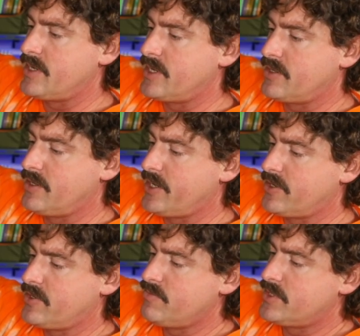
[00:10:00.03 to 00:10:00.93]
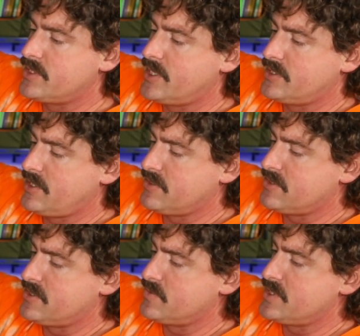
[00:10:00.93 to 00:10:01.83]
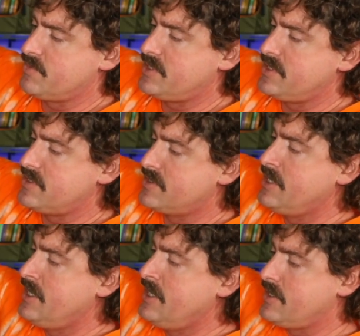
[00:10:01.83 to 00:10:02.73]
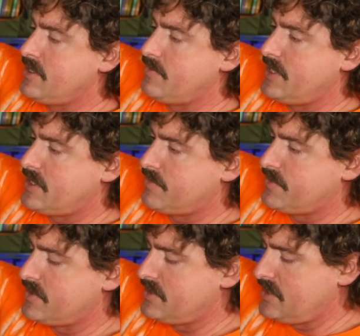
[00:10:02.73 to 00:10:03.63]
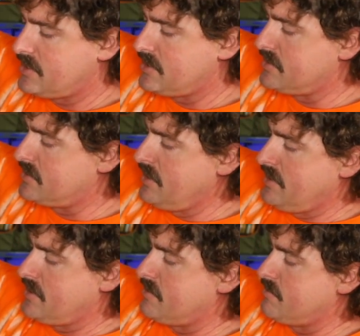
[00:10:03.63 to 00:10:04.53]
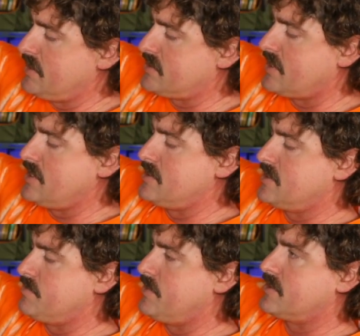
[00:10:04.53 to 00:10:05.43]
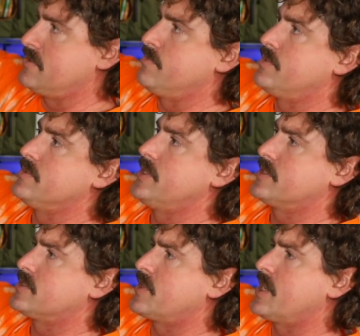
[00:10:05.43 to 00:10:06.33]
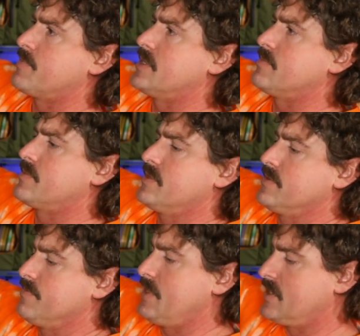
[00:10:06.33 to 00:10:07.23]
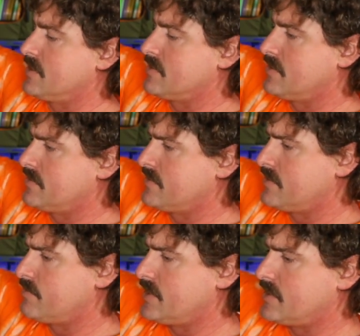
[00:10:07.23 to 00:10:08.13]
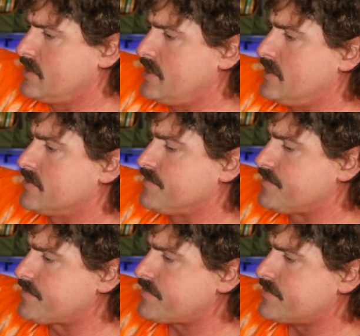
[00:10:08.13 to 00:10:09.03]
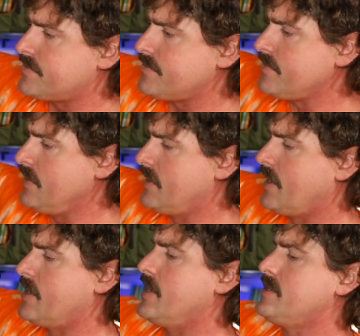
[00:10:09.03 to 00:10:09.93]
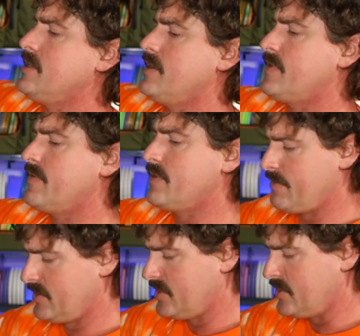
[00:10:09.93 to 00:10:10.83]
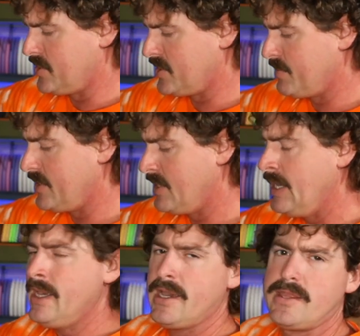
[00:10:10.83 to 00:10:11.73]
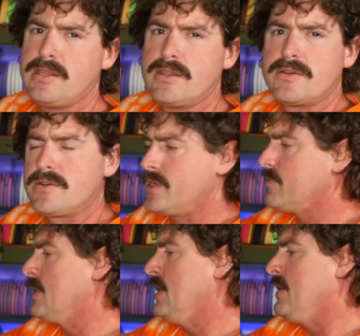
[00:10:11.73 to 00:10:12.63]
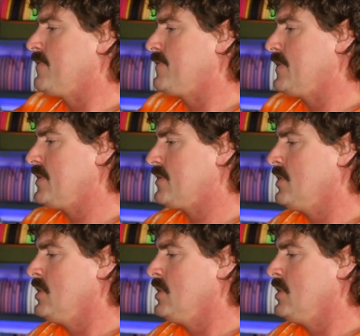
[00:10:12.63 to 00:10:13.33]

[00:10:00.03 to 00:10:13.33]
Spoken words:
and I could bring that tail all the way up here and then make up the distance by sliding this buckle and pulling that strap up to make it a little bit cleaner. I like that they've given that much adjustment. I think that it'll help fit